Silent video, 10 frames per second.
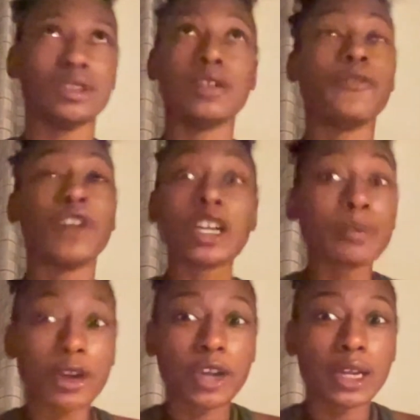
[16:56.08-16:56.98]
fucked my
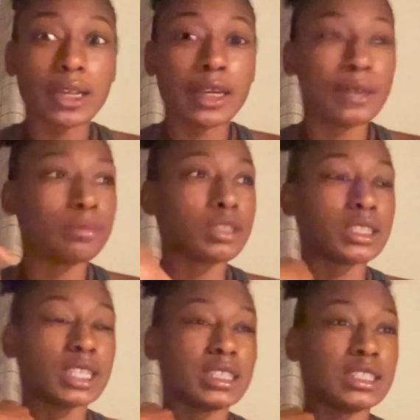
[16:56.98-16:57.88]
credit up, because
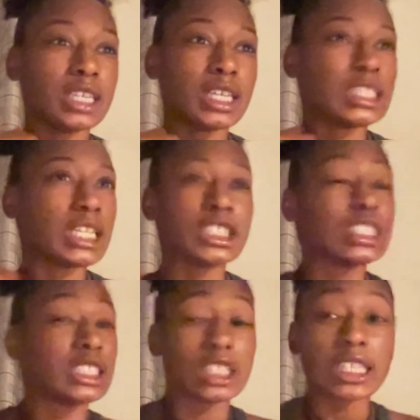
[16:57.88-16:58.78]
they sent,
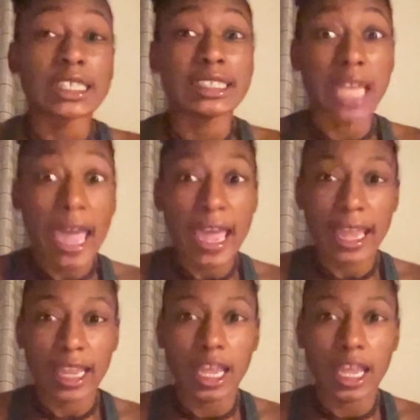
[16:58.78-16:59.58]
to this day,